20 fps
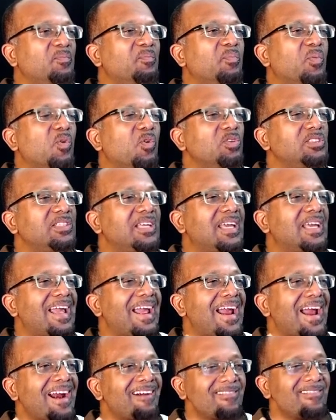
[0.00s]
both
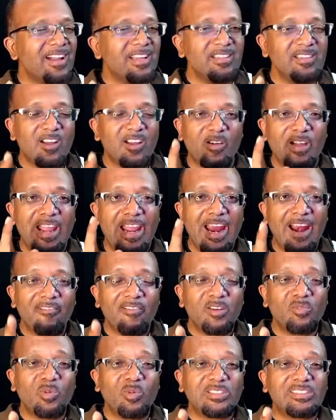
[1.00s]
Herod, now
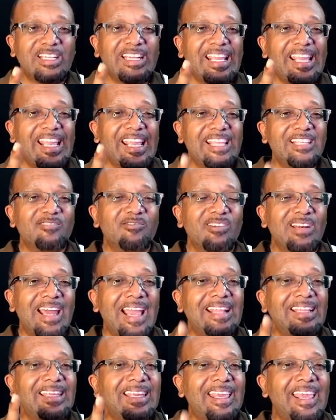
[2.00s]
Herod was an
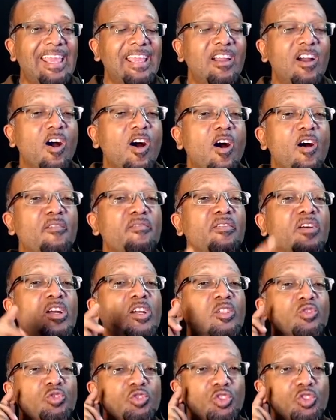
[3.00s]
Israelite king of